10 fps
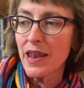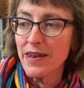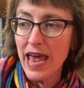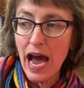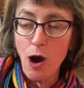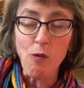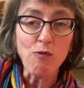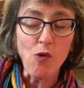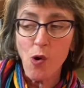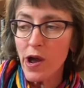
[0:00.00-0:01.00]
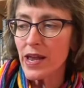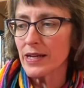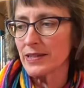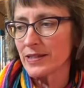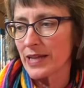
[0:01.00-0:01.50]
Now, Roy
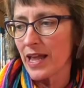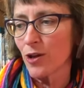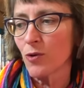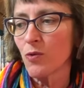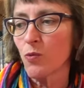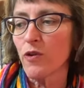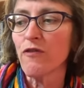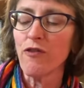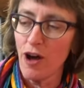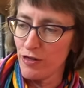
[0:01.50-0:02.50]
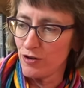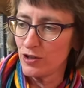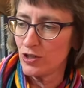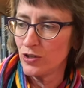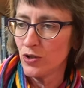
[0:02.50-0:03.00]
and Silo were
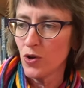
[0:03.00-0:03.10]
fathers.